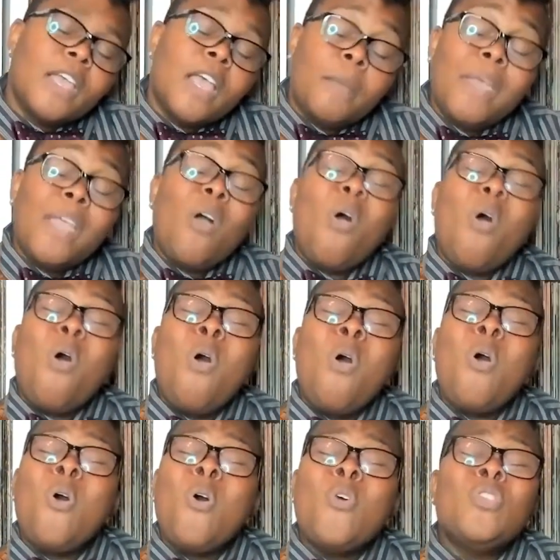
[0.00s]
May
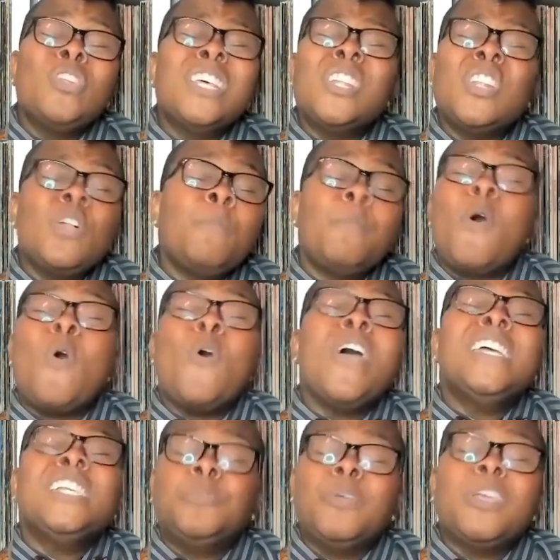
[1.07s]
all little
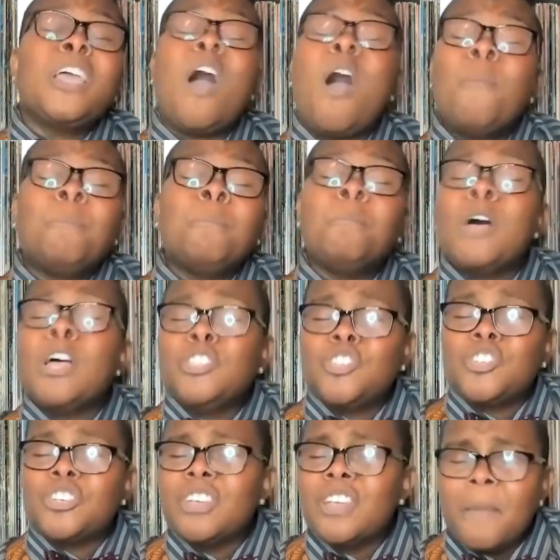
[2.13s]
boys become
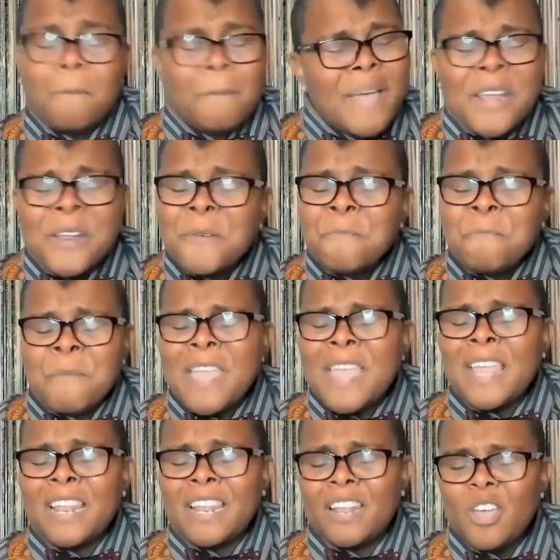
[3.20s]
much better
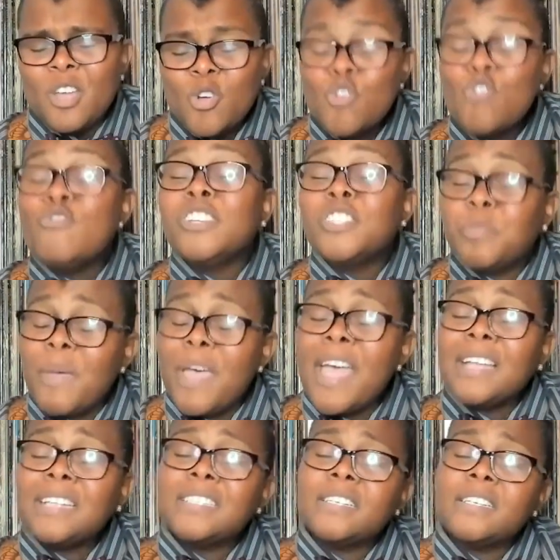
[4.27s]
men who
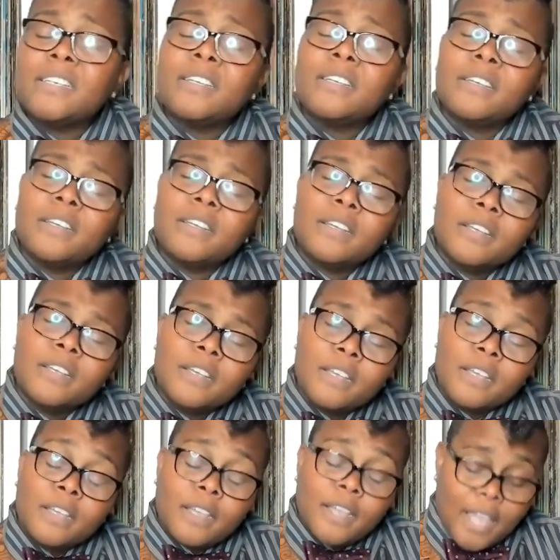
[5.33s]
respect
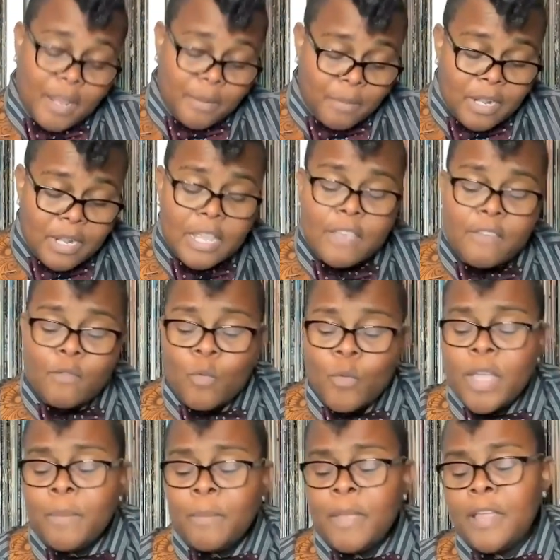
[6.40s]
and believe in
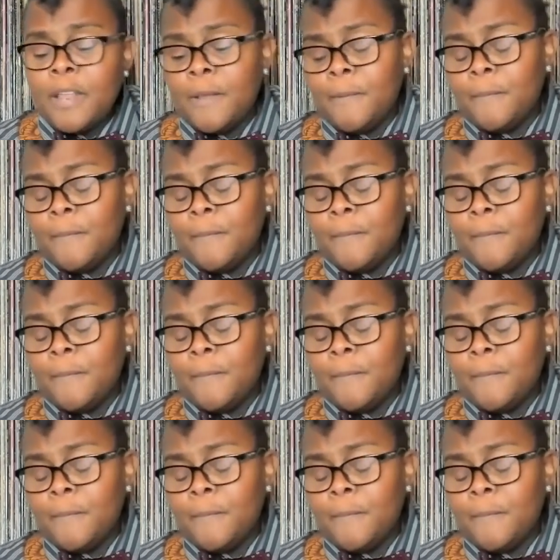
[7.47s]
women.